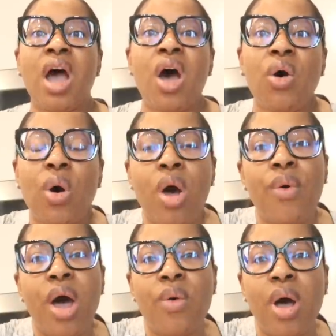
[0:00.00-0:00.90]
Oh, oh,
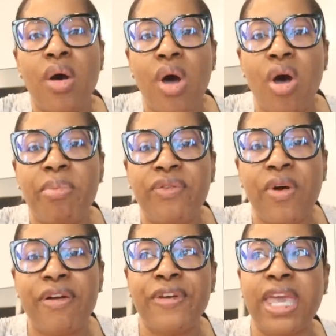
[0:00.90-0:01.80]
oh, oh, oh,
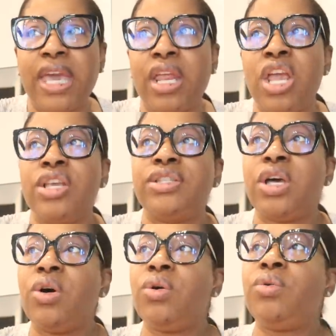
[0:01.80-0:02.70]
before I forget.
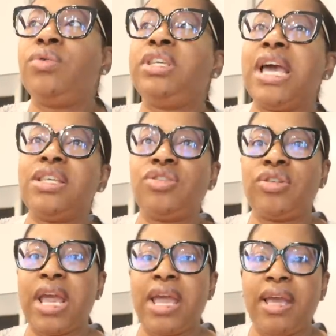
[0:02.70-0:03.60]
So
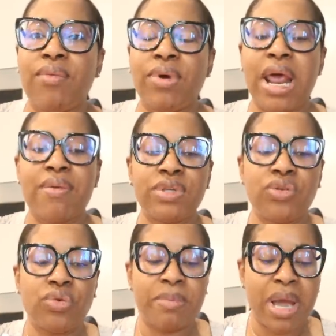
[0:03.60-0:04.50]
yesterday when I was
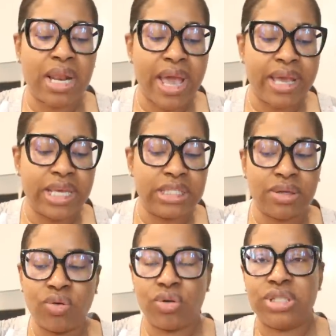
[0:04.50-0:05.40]
doing my clients
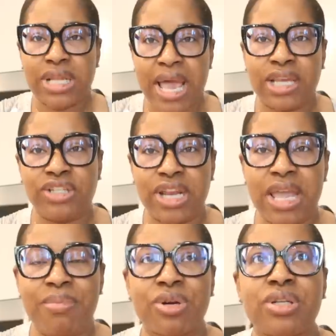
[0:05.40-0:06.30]
slash
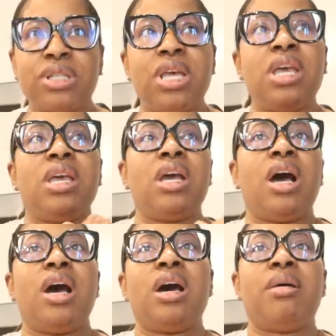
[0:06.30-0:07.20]
neighbors
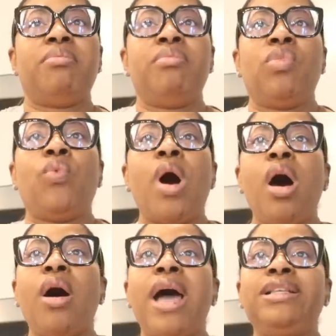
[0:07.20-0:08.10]
um,
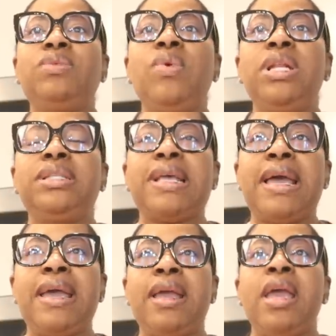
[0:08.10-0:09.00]
wall, I just want to
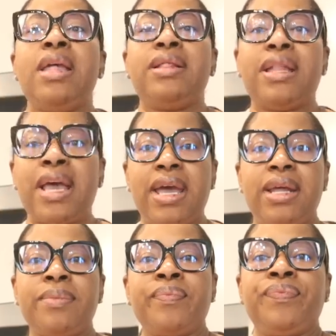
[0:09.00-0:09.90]
say that